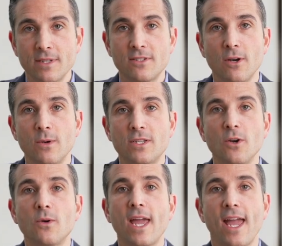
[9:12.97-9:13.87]
and so it's
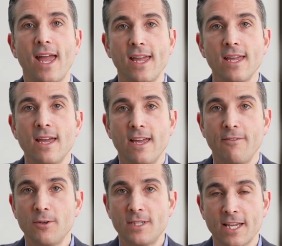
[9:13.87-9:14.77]
okay
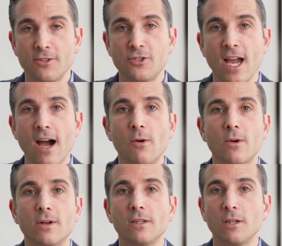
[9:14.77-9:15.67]
if you take a
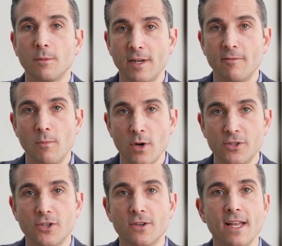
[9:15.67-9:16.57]
shower and a little bit of
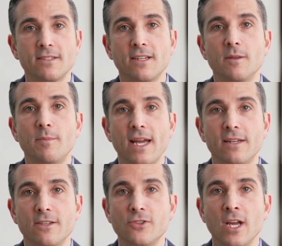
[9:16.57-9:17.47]
moisture gets on the
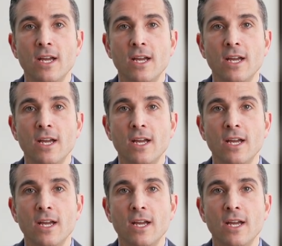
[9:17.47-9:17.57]
bandage.